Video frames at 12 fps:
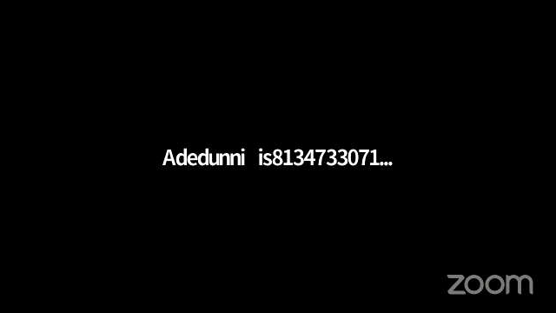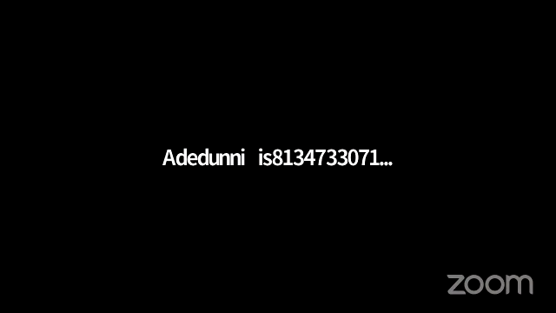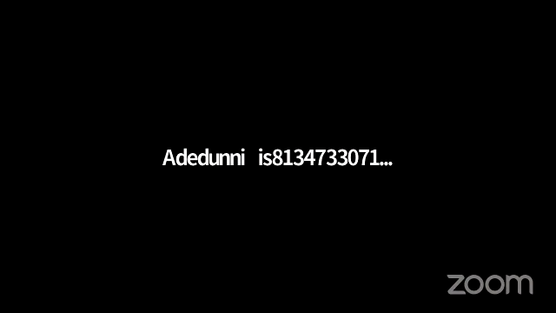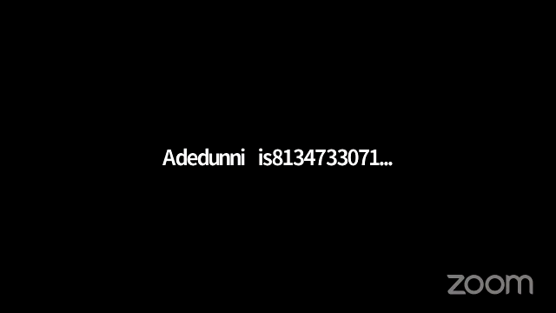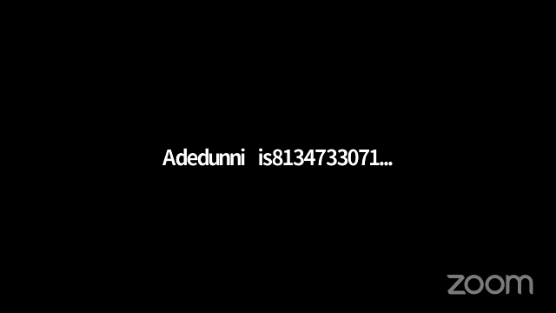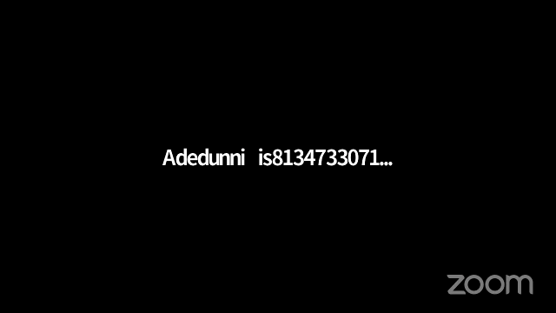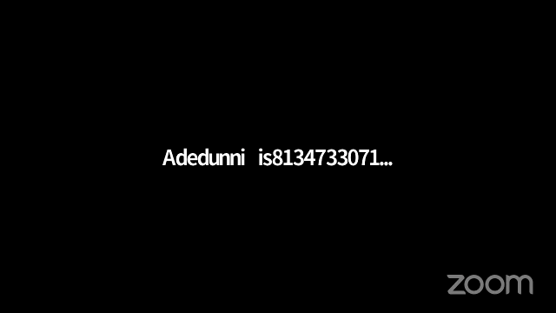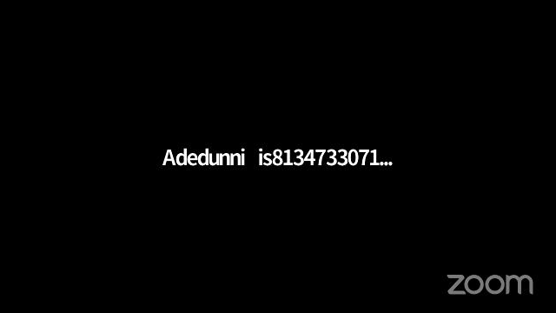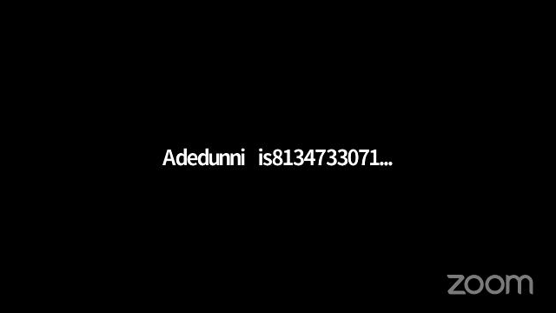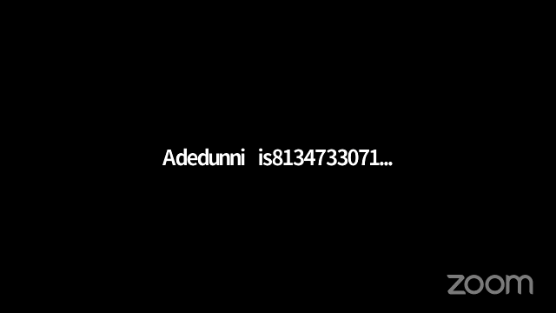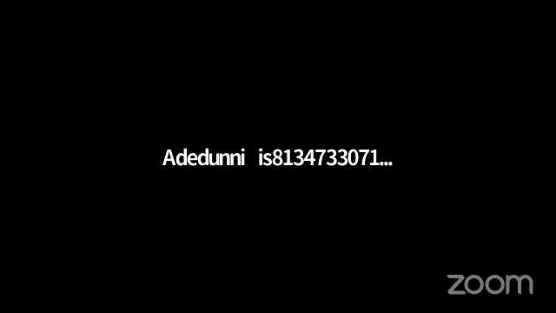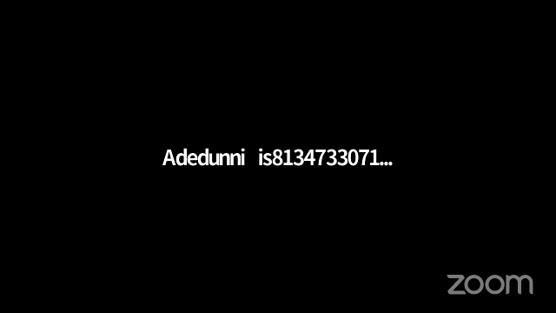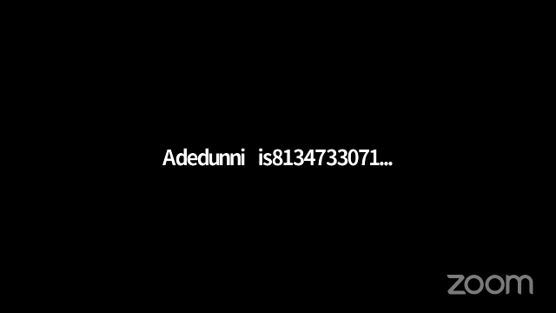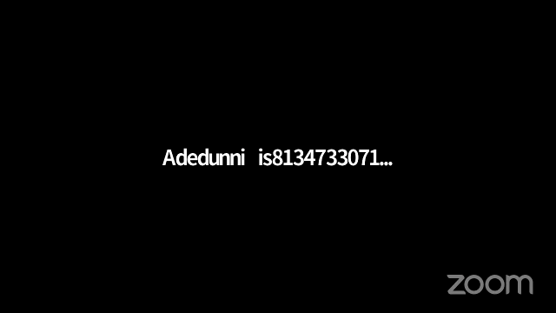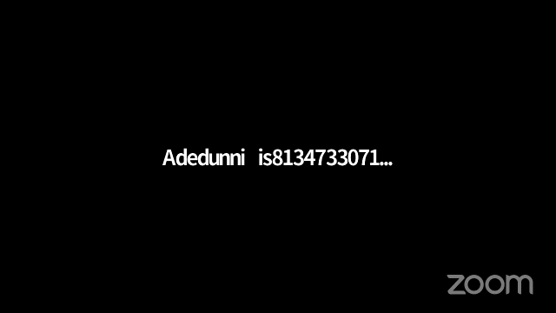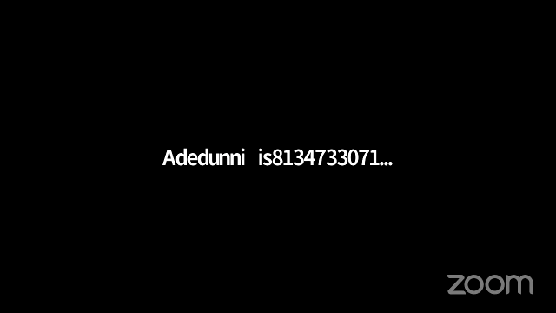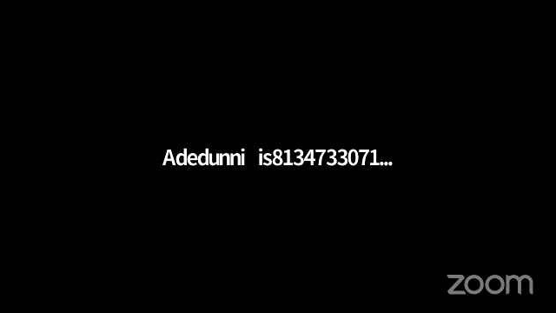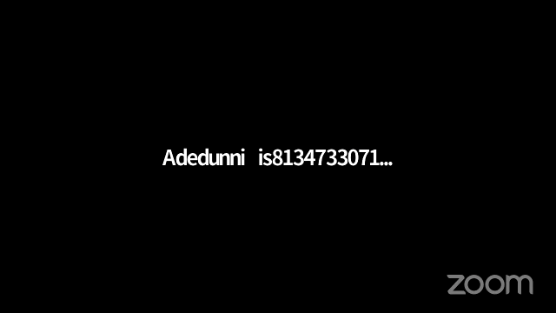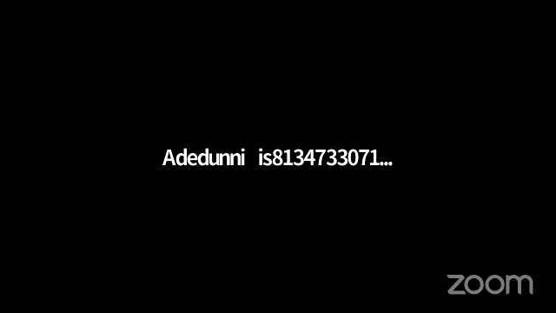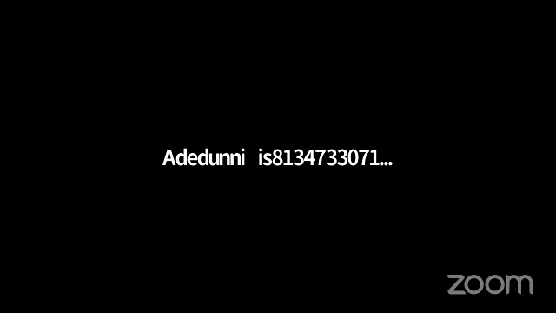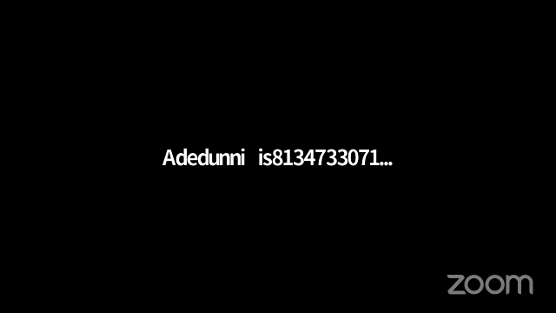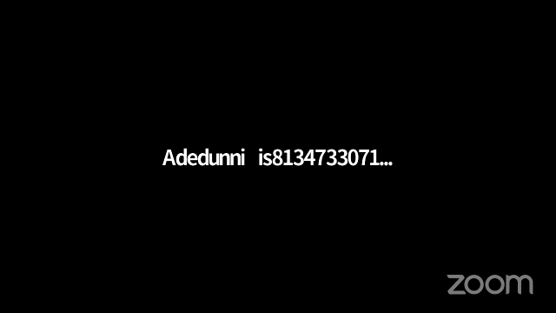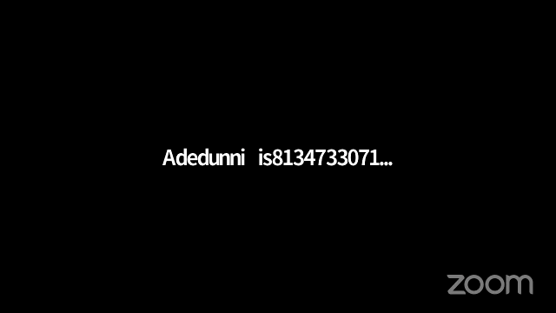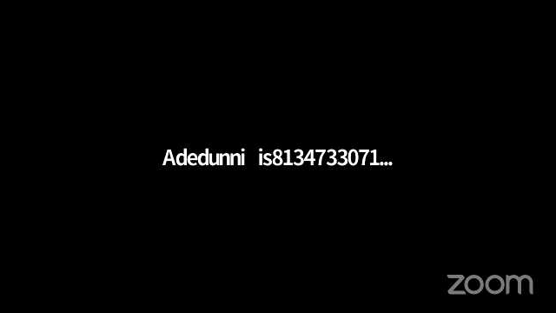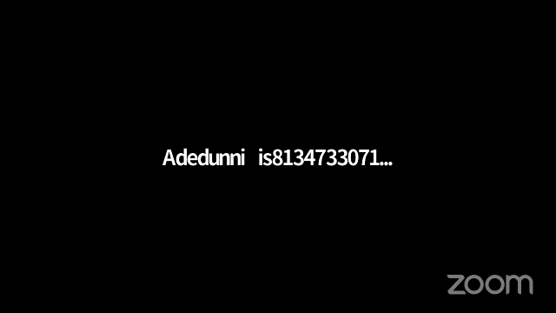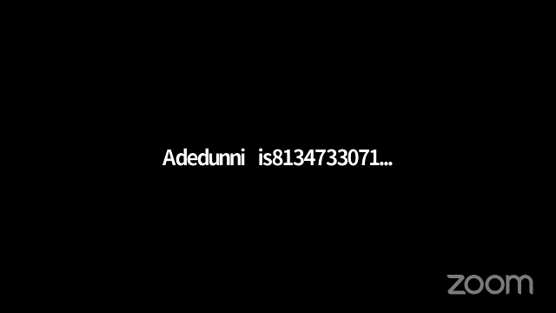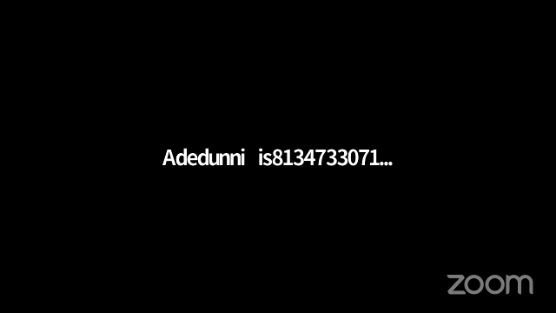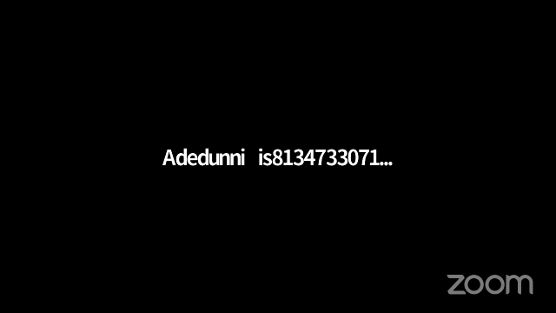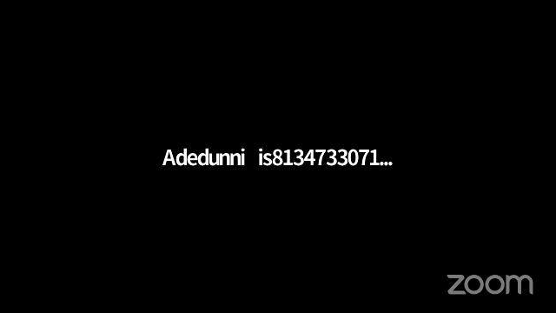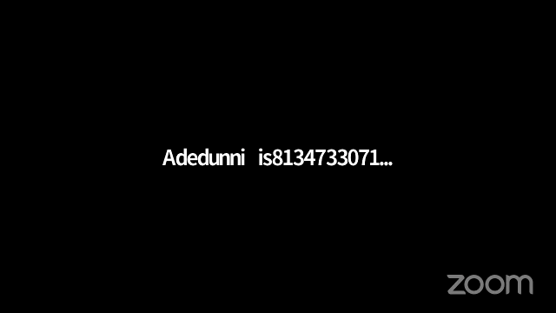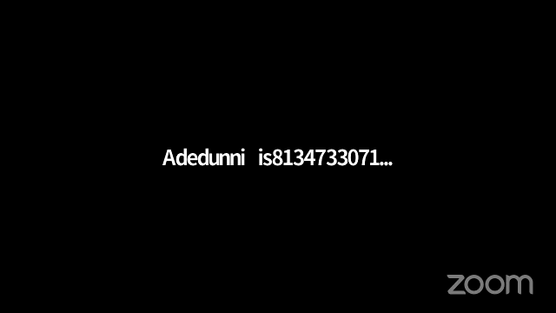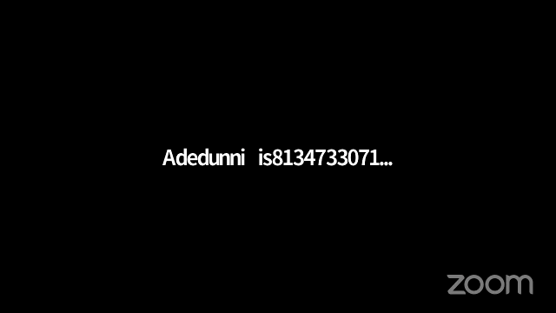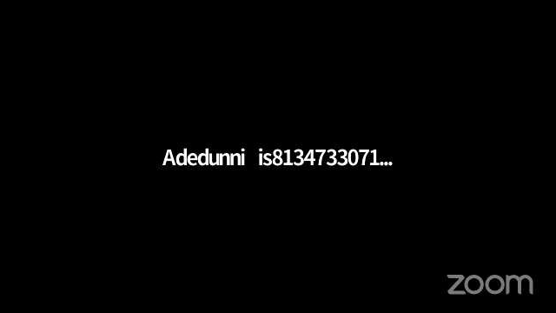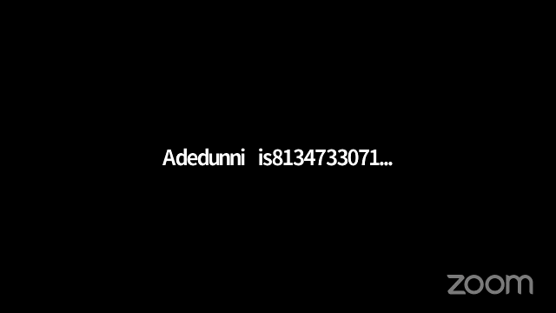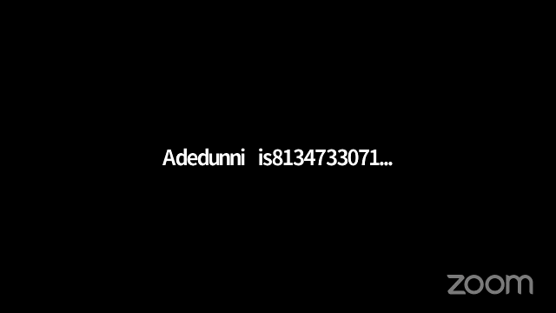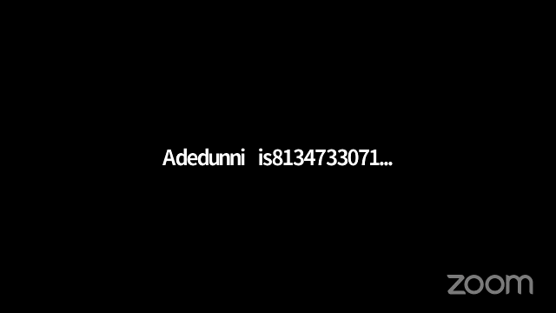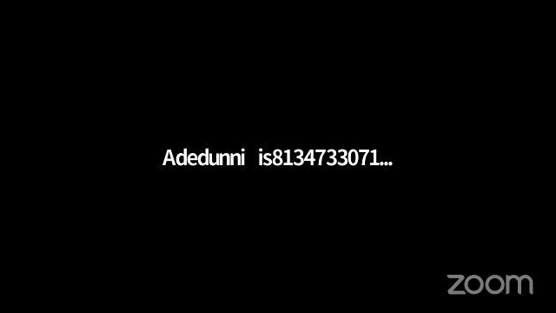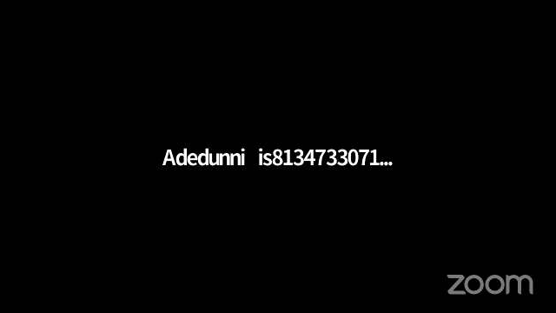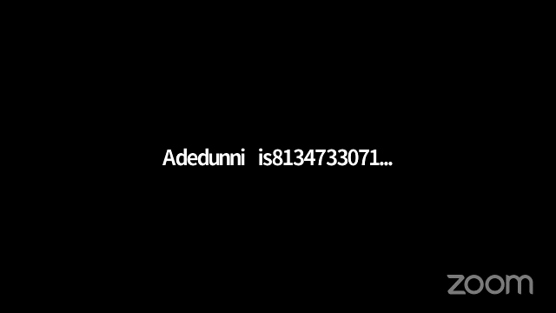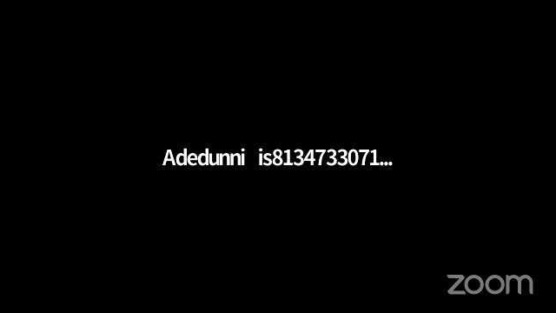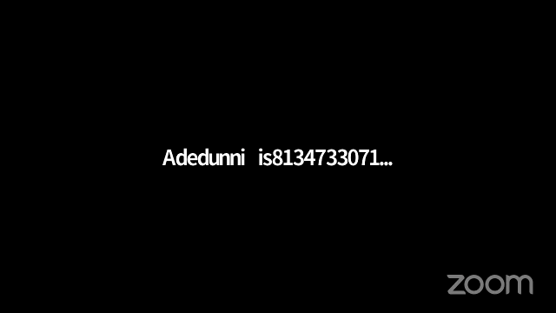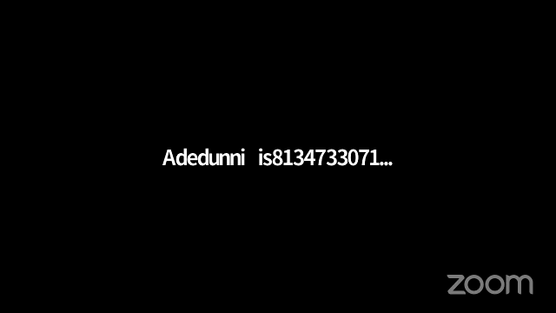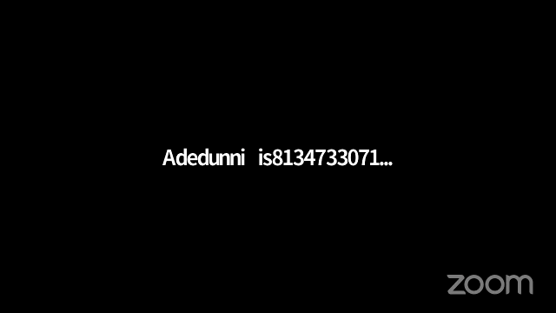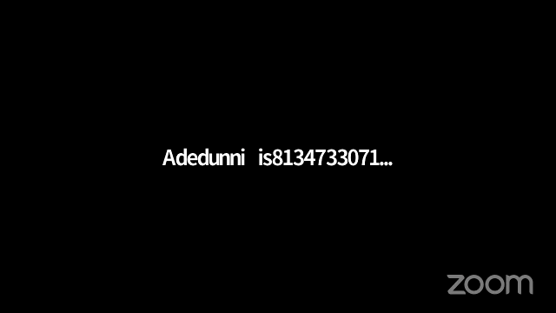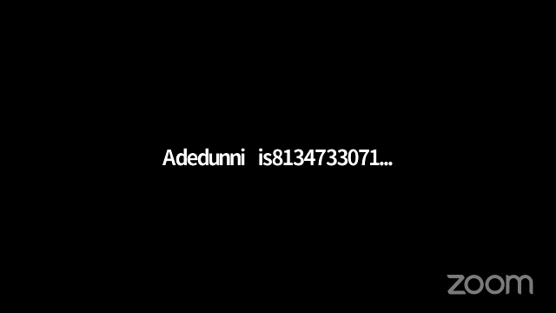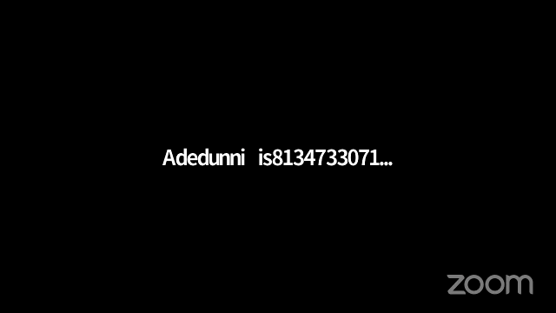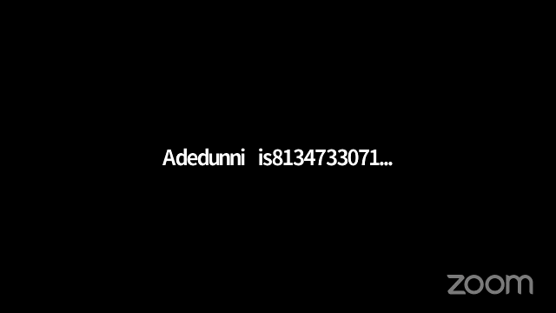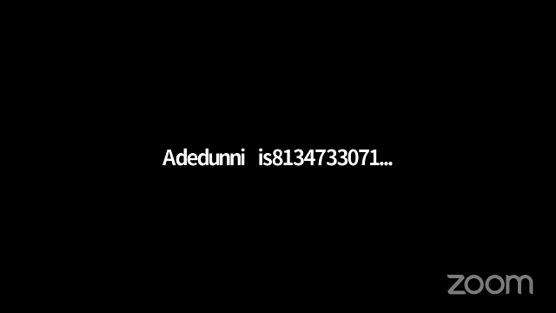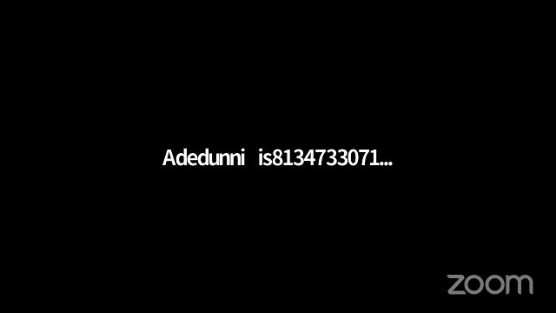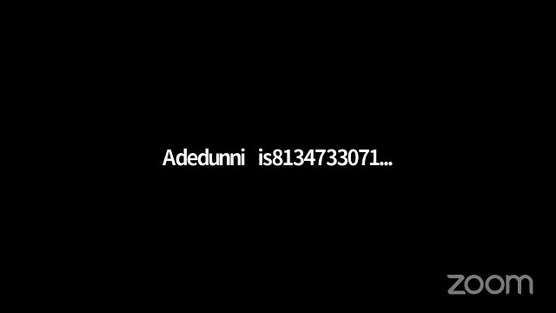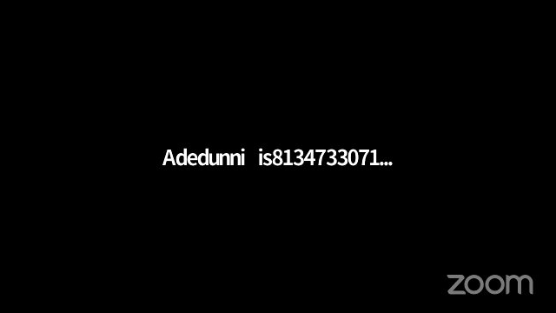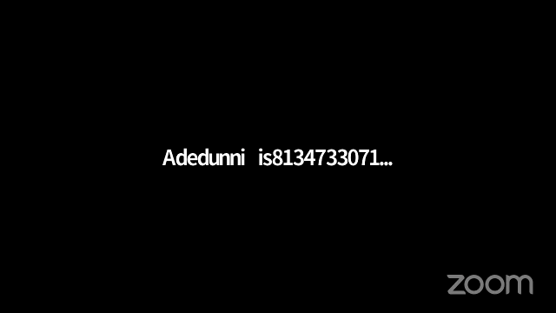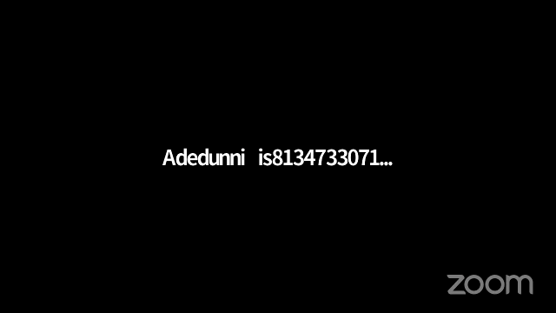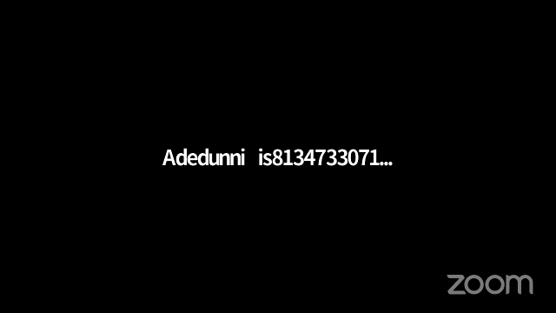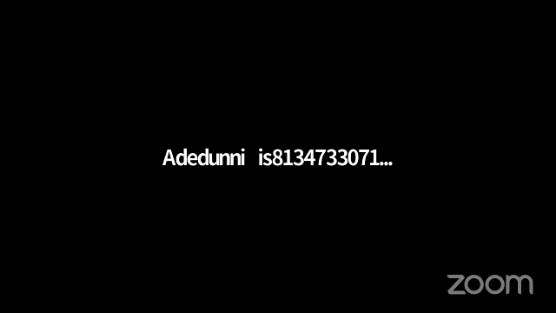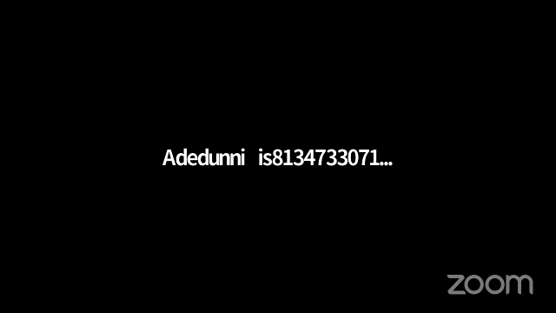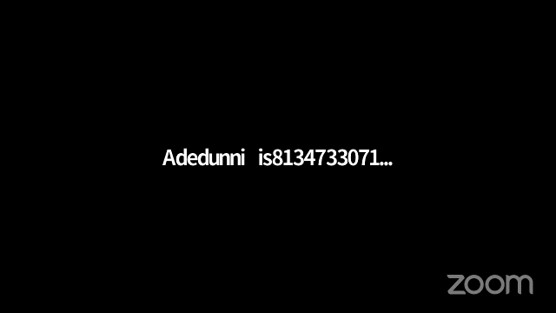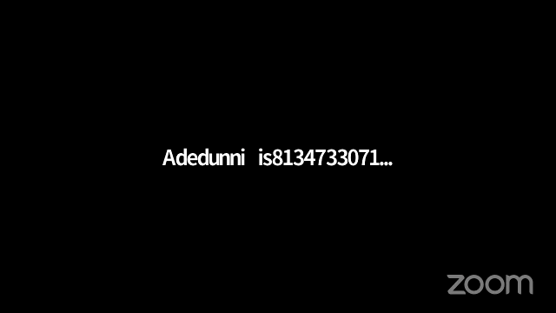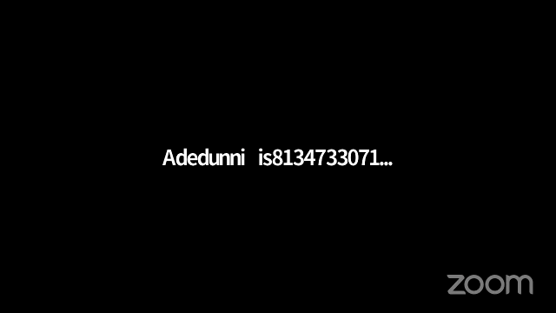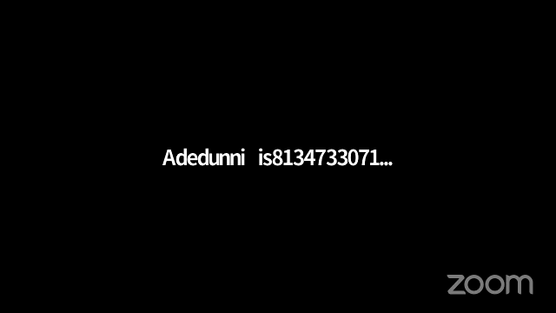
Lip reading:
(no speaker visible)